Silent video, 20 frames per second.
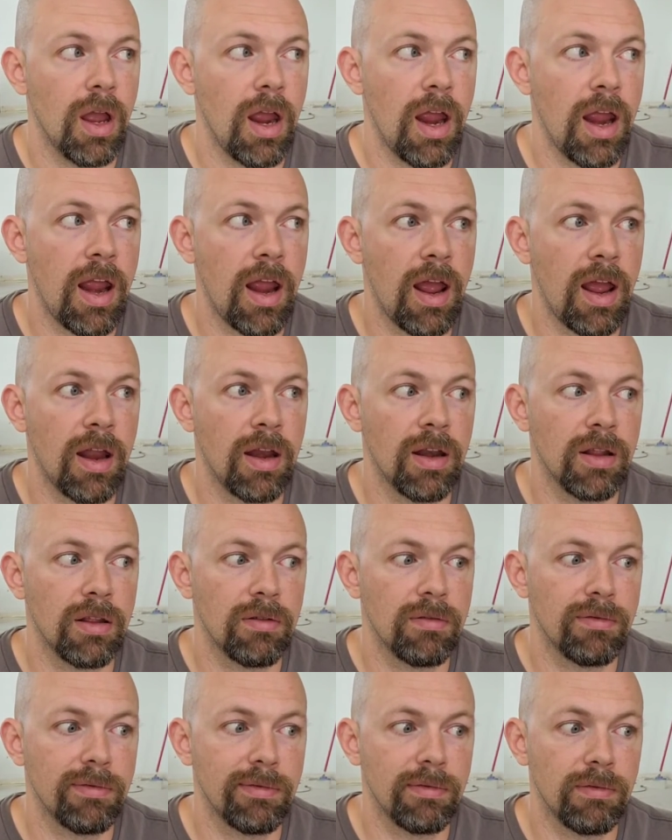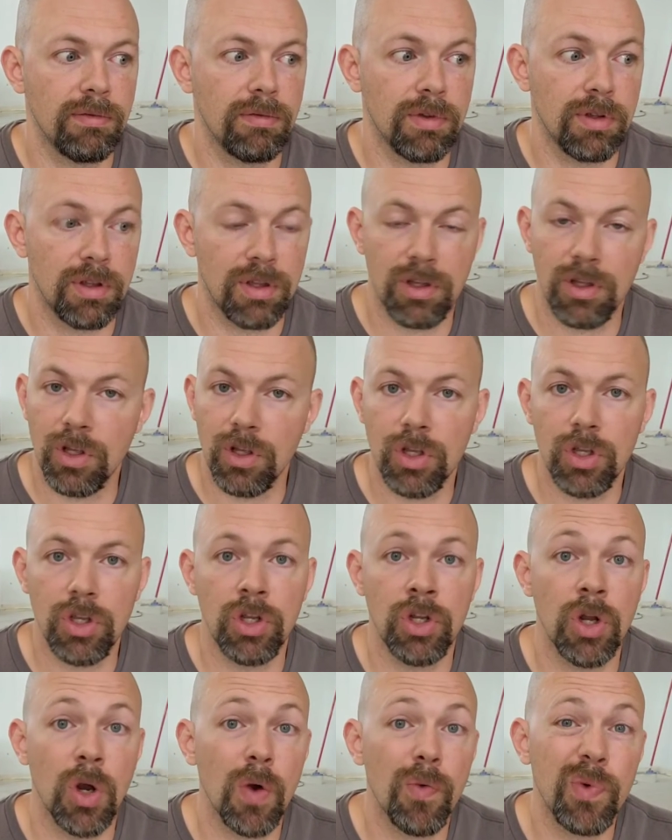And,
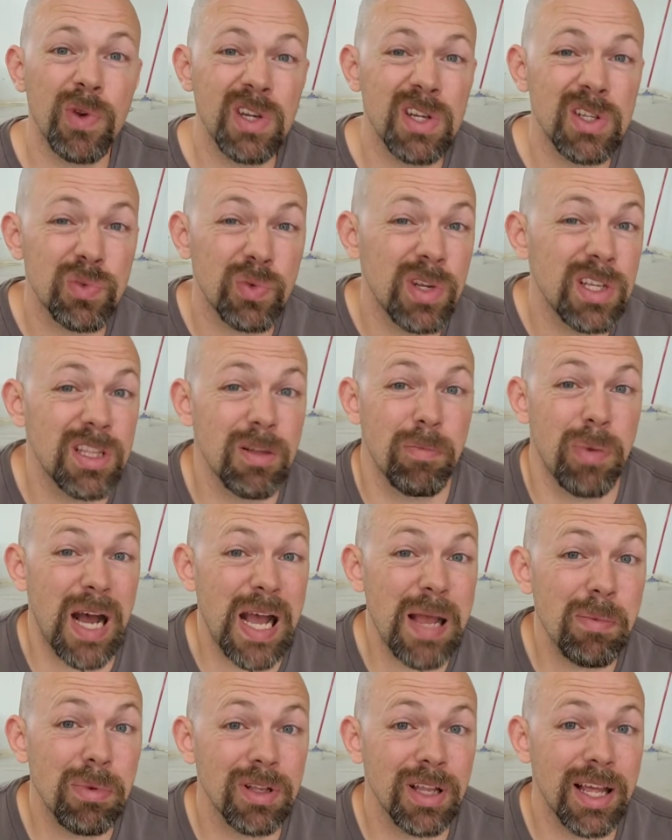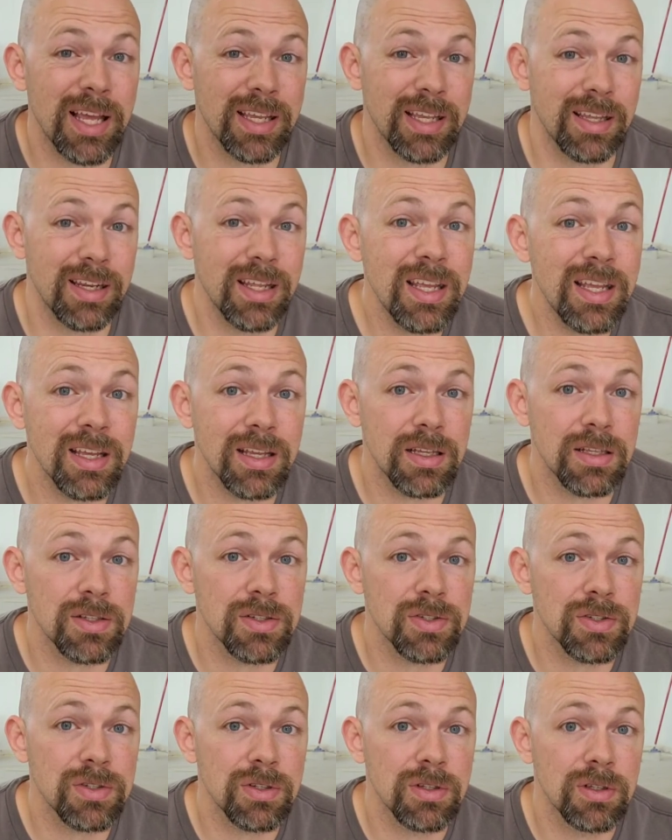you know, if we just read the Bible like it
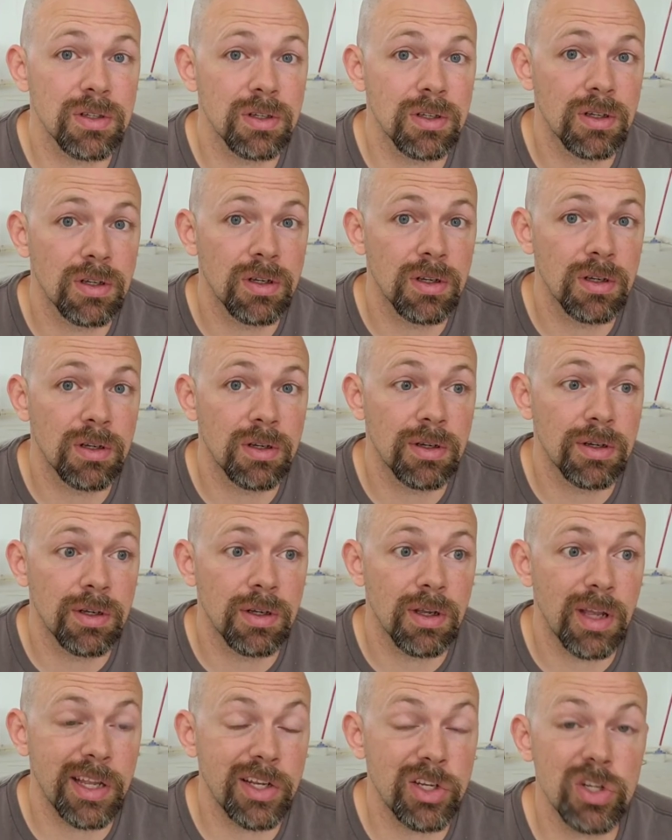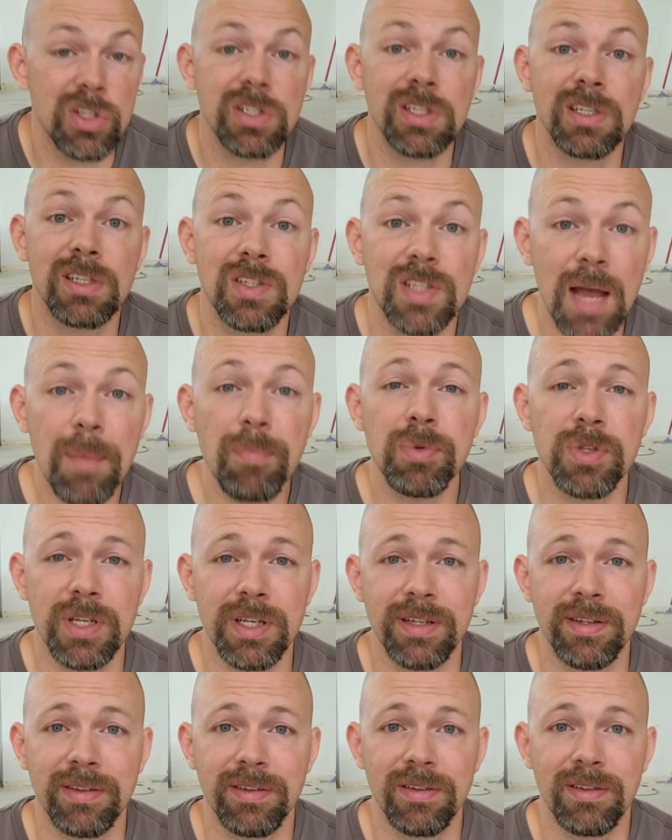is and just accept
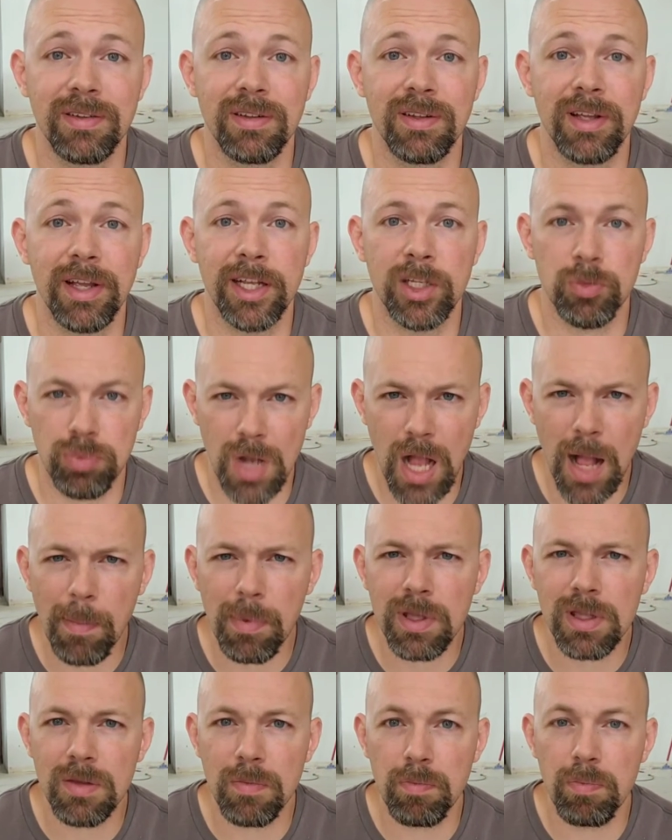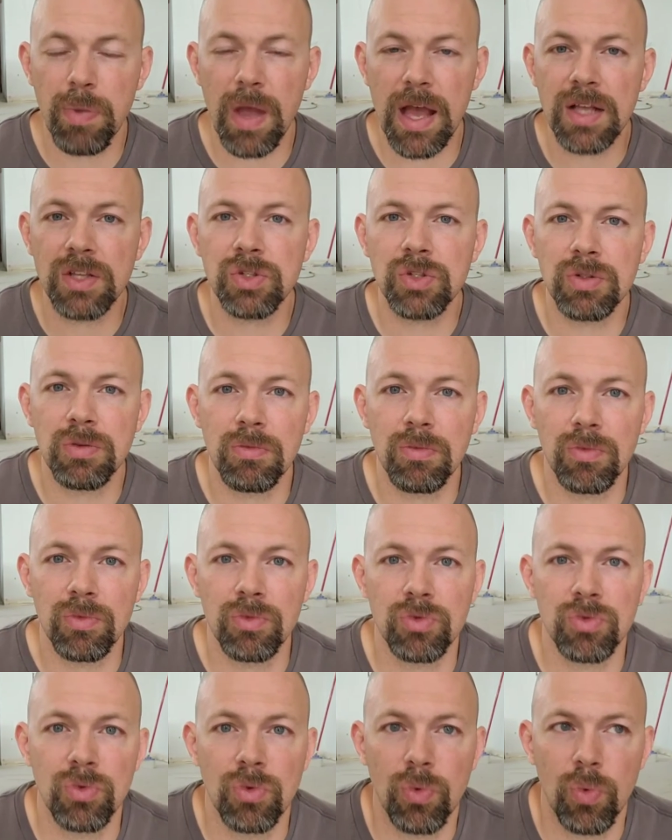it, it's probably the best
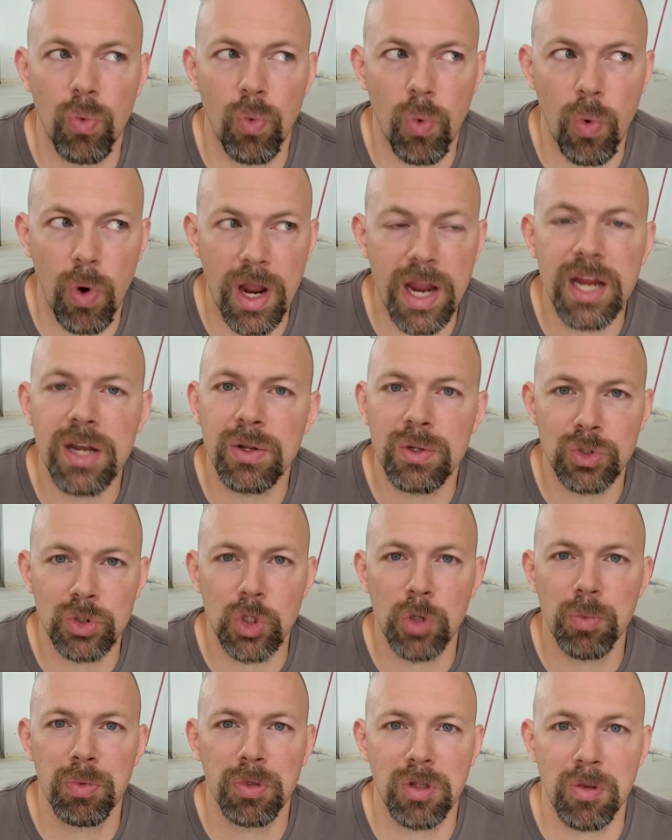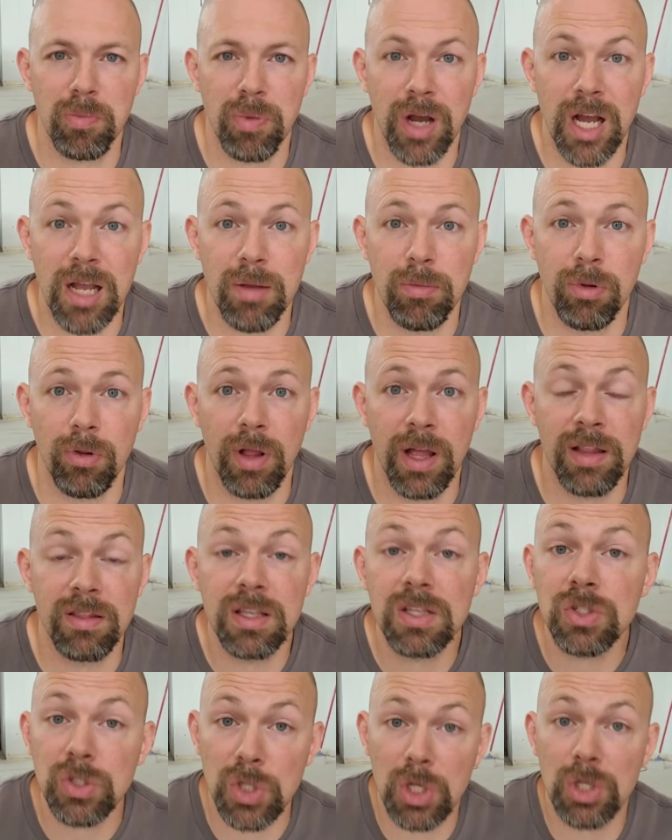way to interpret the Bible. And
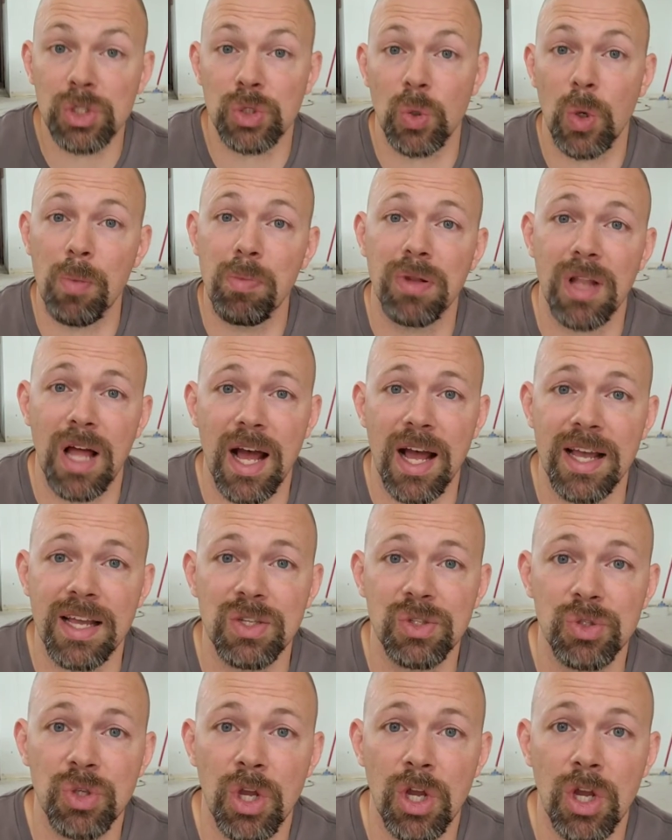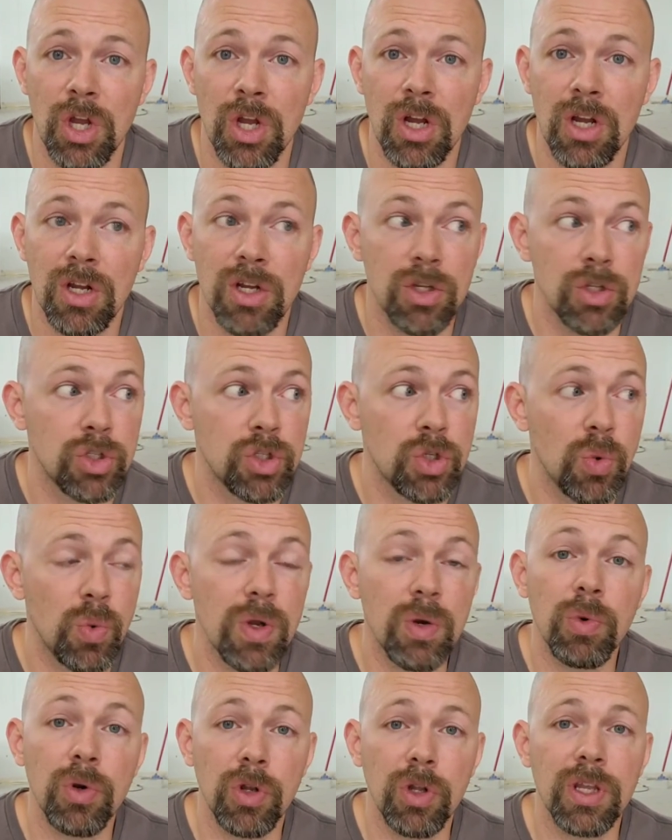this also applies to
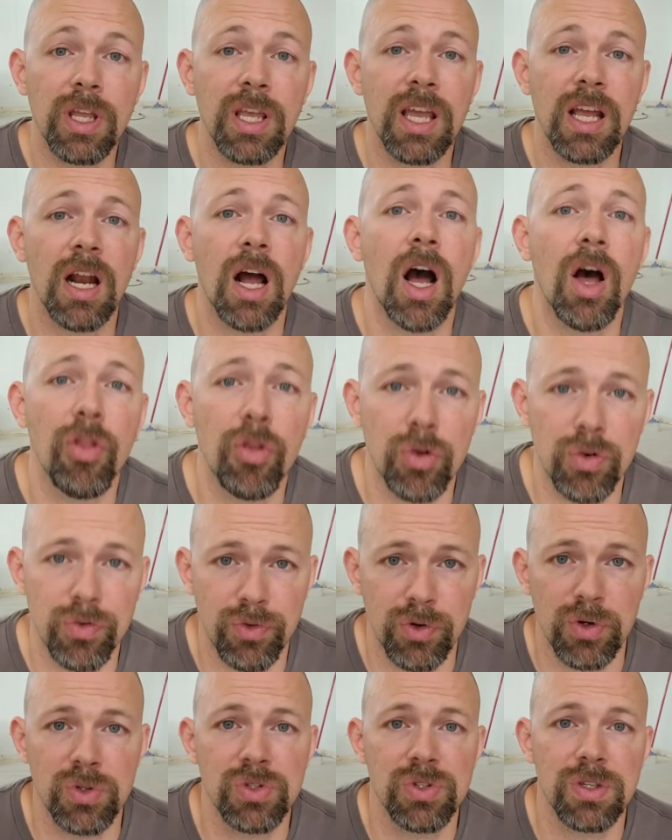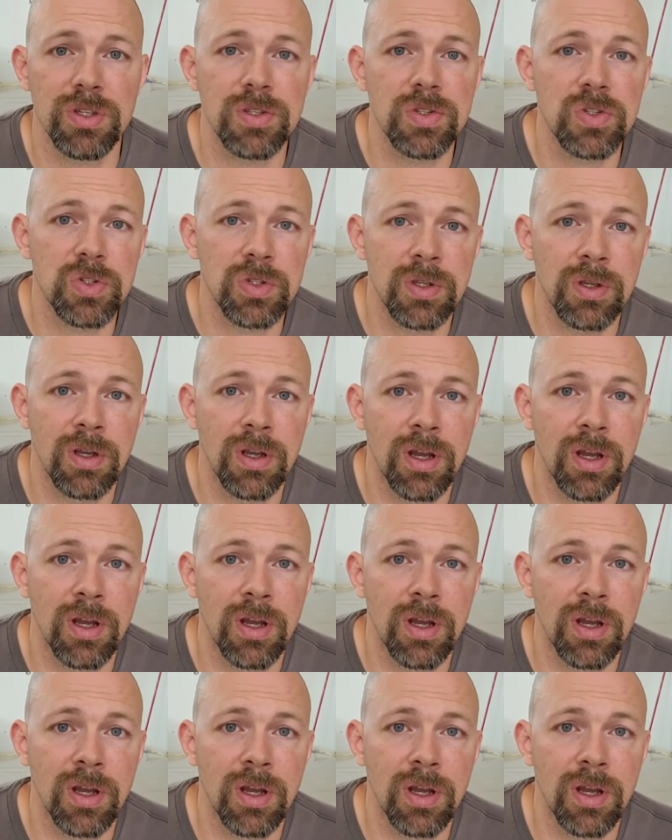when we're looking at other verses.